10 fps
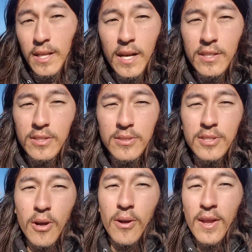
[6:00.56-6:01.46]
that I do.
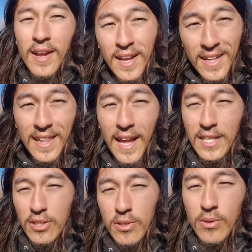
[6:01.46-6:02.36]
So
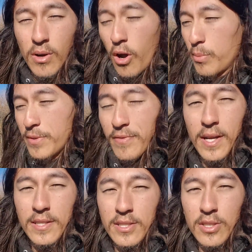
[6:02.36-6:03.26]
thank you. I hope you
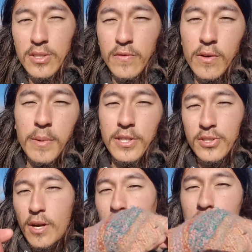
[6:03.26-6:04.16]
find this useful. Much
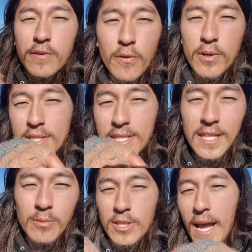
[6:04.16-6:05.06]
love. Look forward to
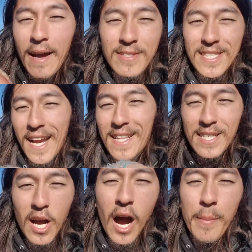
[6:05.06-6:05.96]
seeing what you have to say in the
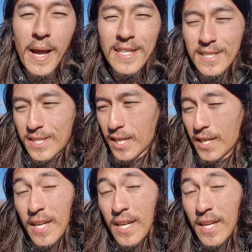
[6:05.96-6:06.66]
comments.